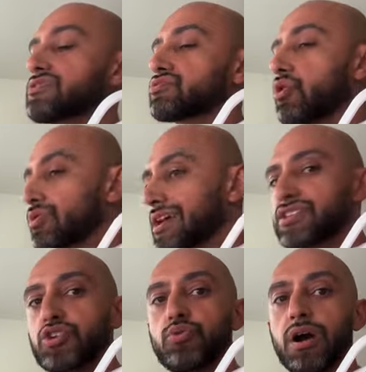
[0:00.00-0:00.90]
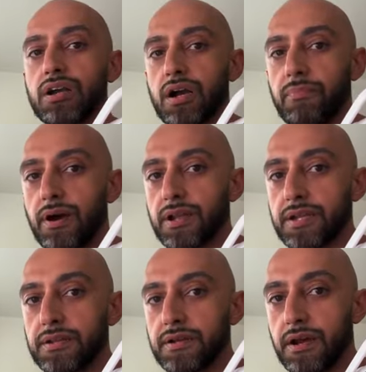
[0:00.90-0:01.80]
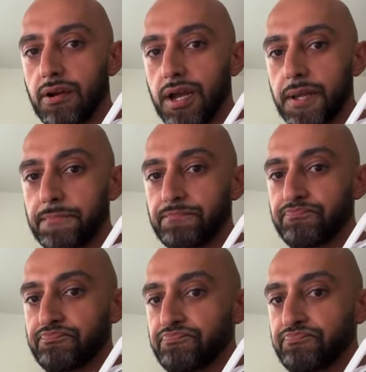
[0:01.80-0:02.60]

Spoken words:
so don't get too hung up on it, all right?